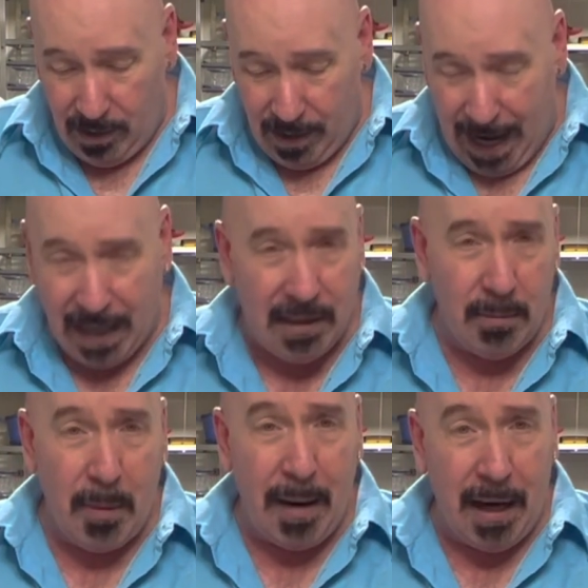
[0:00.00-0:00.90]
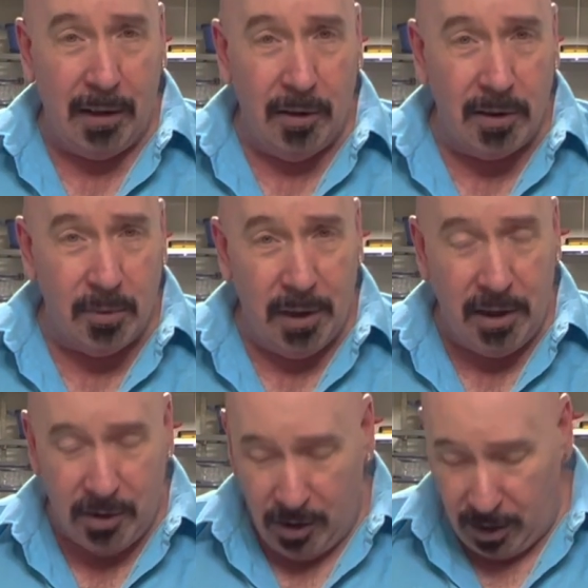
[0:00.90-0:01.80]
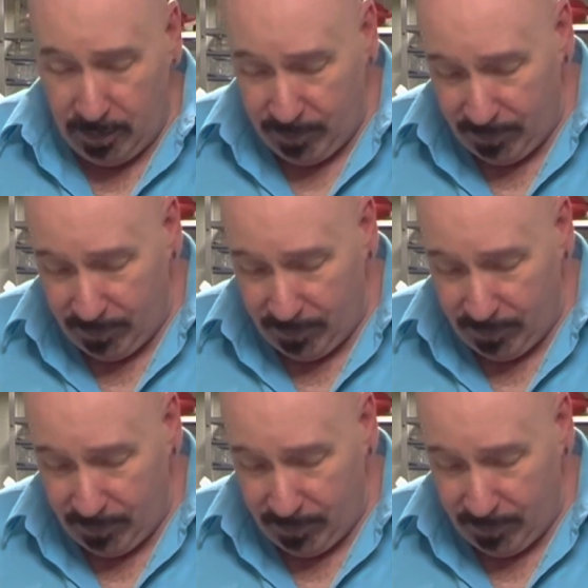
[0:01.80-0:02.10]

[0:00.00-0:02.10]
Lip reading: handsome a man looks when he's cooking.